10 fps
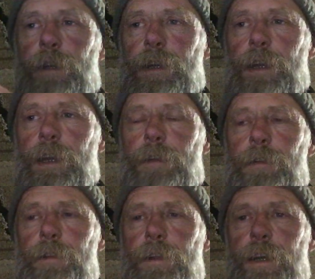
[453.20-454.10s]
in
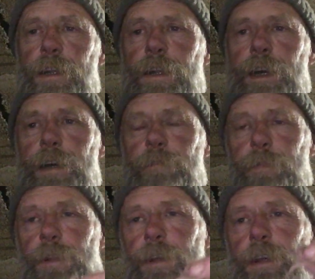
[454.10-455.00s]
like that
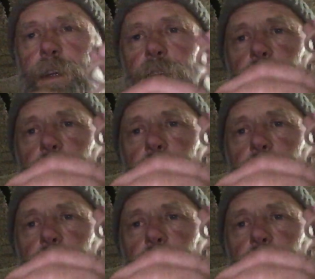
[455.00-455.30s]
and up